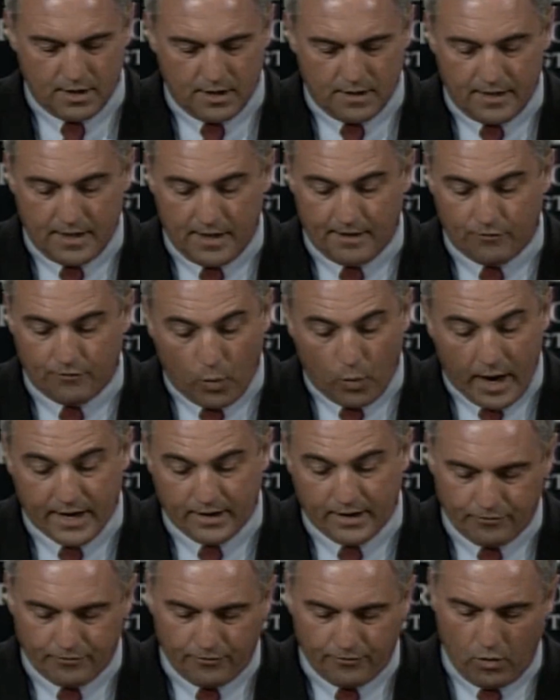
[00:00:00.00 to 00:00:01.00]
they have
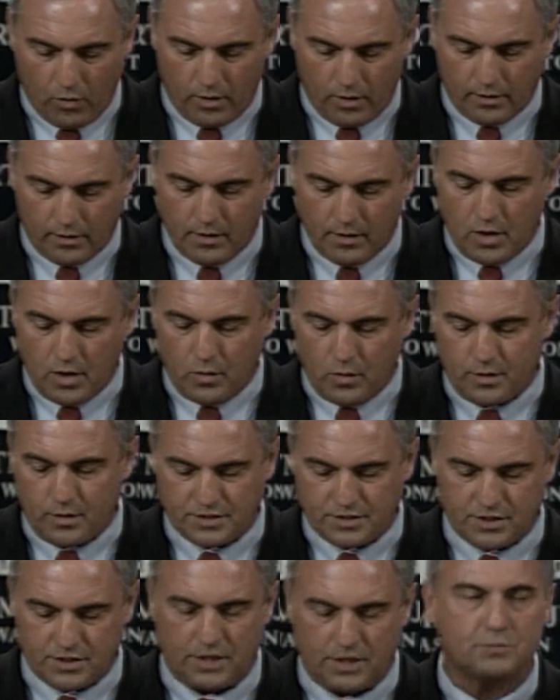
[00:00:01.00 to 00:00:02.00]
waited for with
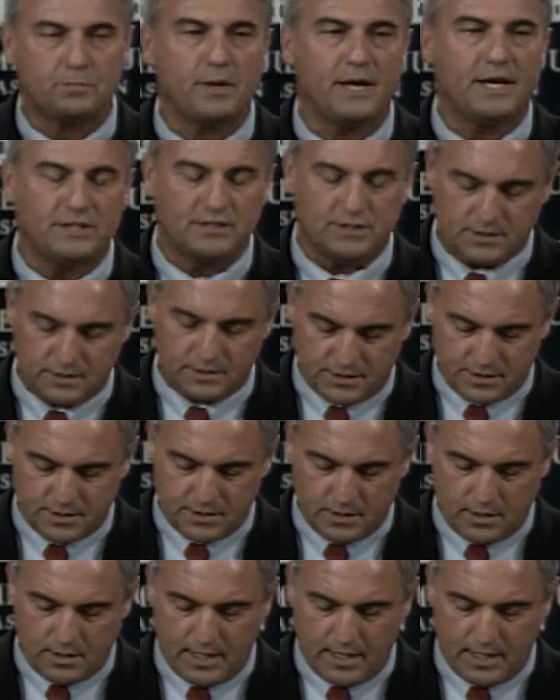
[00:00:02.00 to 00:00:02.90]
such patience